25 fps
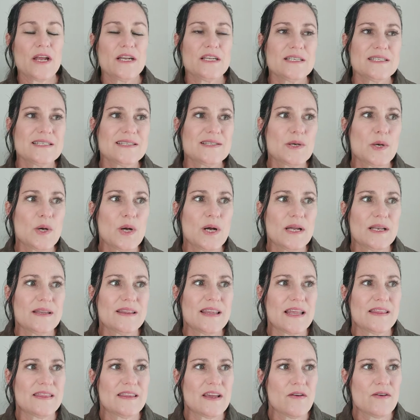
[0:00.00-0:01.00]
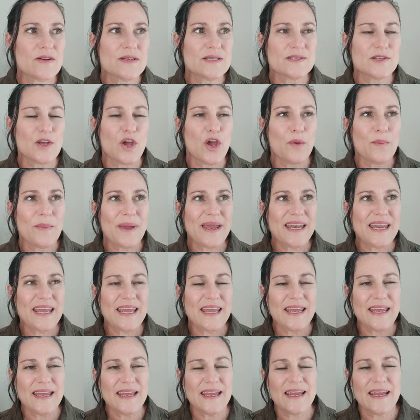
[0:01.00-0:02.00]
I just thought that there are so
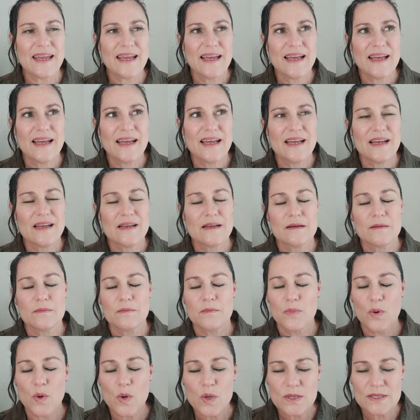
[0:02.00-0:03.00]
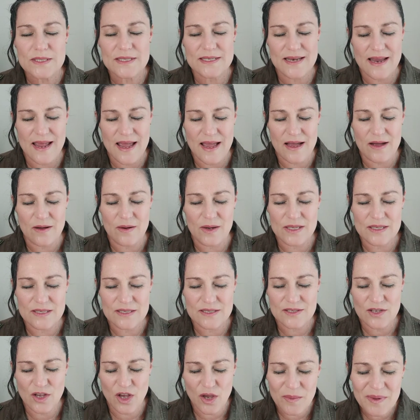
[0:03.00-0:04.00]
many books now and
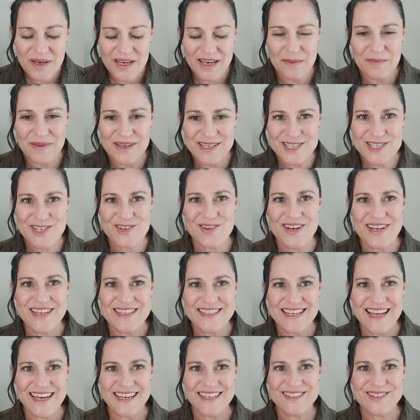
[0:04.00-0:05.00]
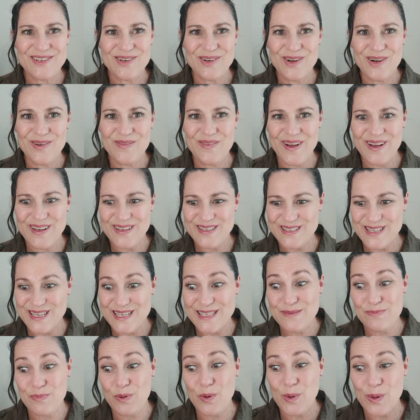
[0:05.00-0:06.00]
so many mysteries that it's almost,
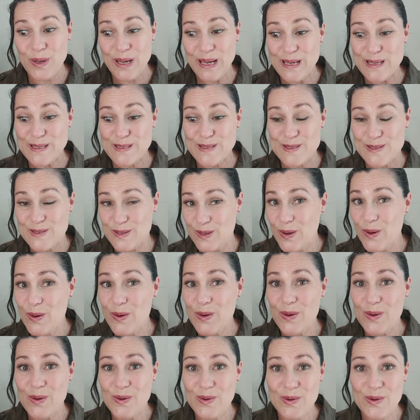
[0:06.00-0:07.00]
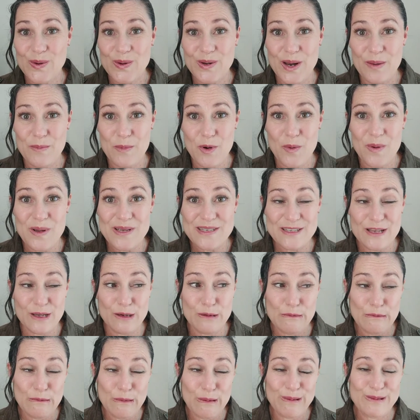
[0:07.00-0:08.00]
this book is so good. I'm always
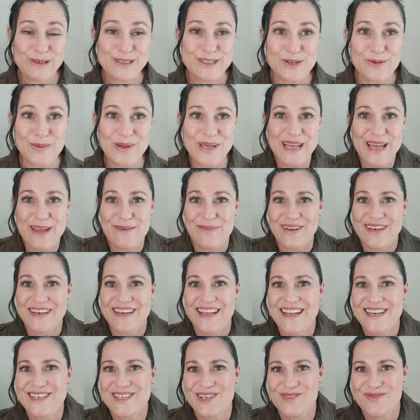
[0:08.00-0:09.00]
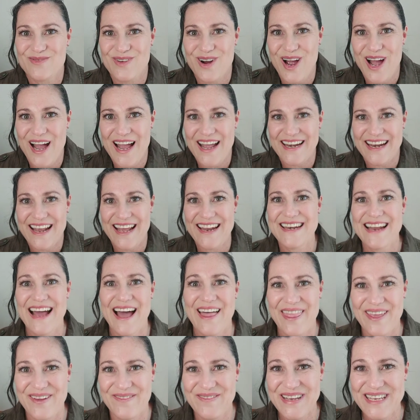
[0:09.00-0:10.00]
like, do we even need to write
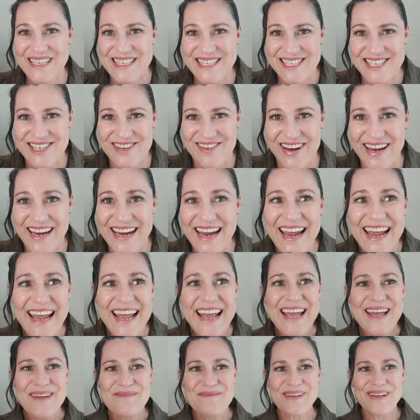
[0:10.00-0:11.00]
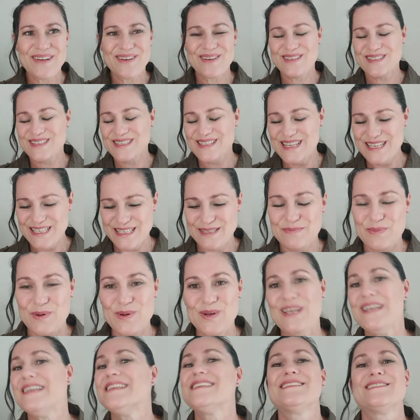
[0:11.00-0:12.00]
another mystery? Because this
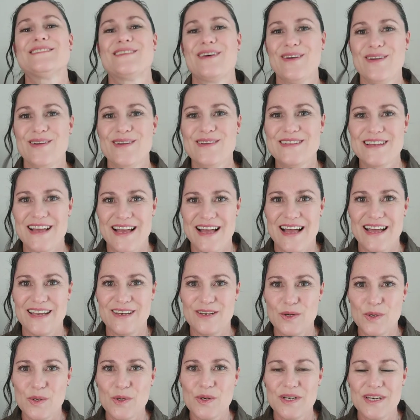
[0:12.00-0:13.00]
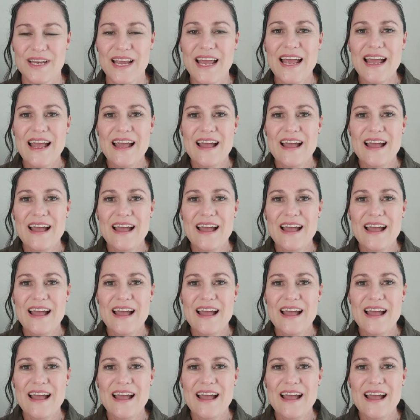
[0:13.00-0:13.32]
book is so darn good.